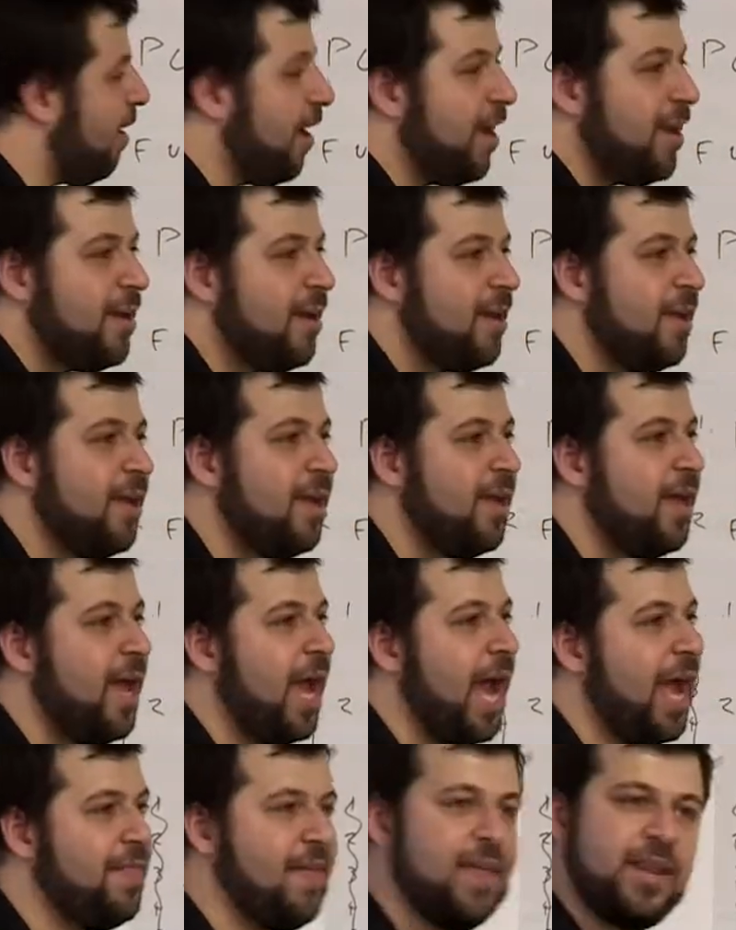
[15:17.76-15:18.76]
right?
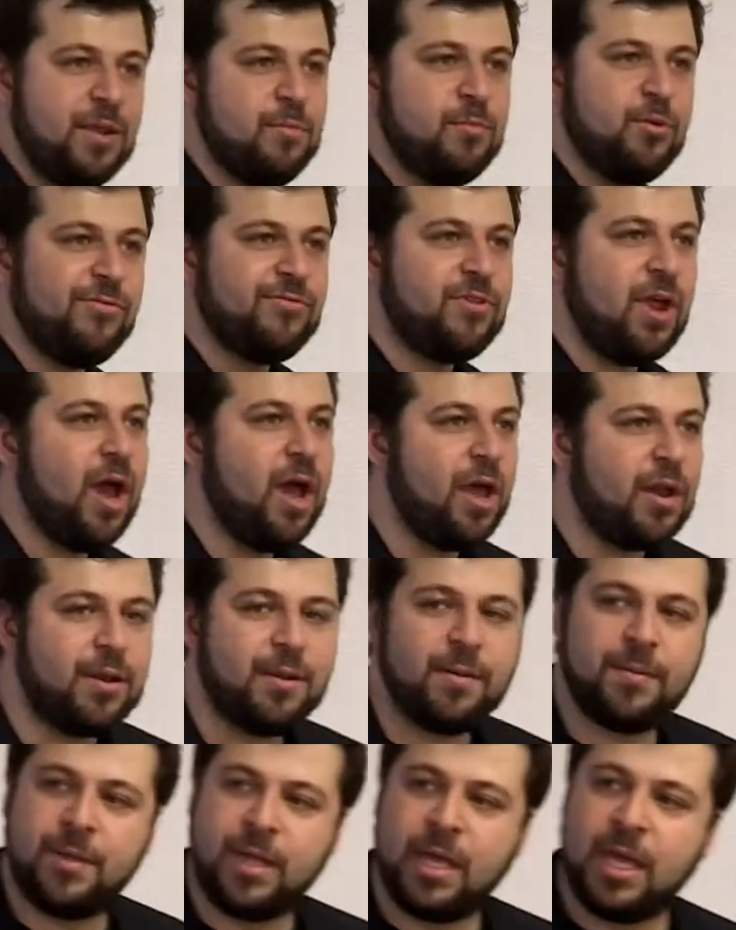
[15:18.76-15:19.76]
And then he moved on.
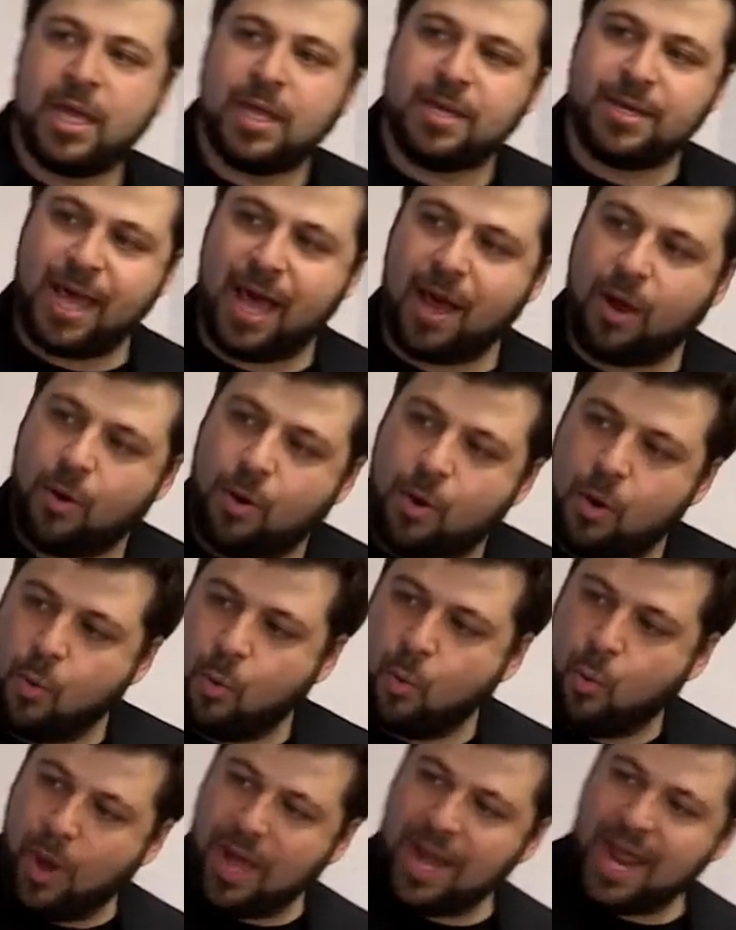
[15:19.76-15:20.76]
Now,
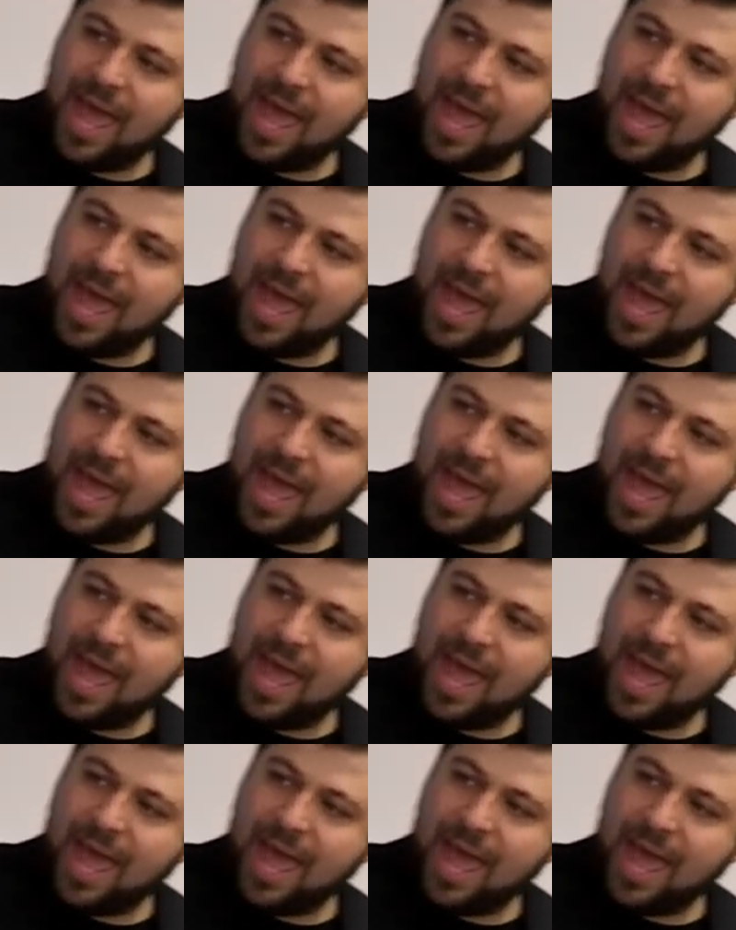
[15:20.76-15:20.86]
what